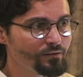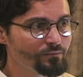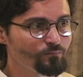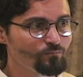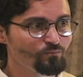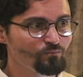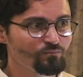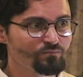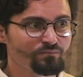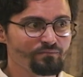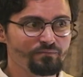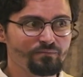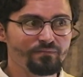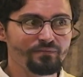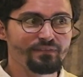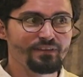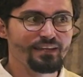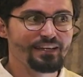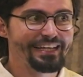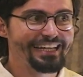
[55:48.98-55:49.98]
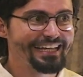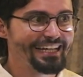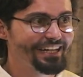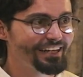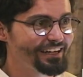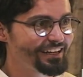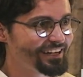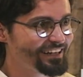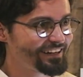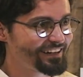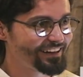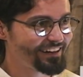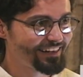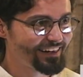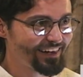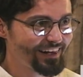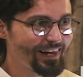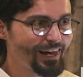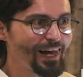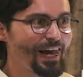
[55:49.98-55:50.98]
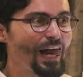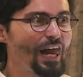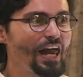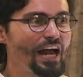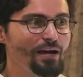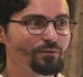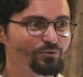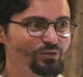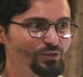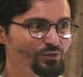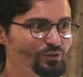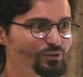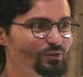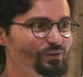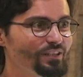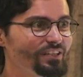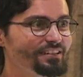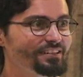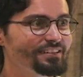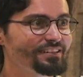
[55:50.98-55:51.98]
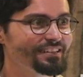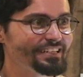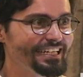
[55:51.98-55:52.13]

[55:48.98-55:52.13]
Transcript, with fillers: 2.5% wealth tax? Absolutely.